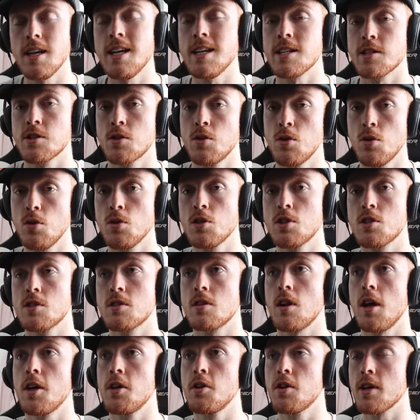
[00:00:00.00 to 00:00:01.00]
it is
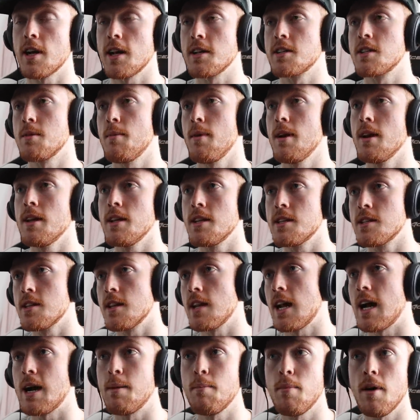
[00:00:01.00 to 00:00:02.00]
chords, like you could add some melodies
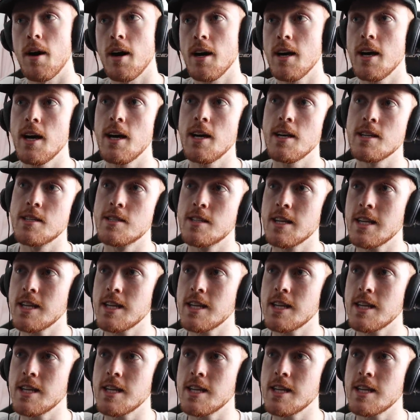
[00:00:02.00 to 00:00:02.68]
to that, but yeah, it's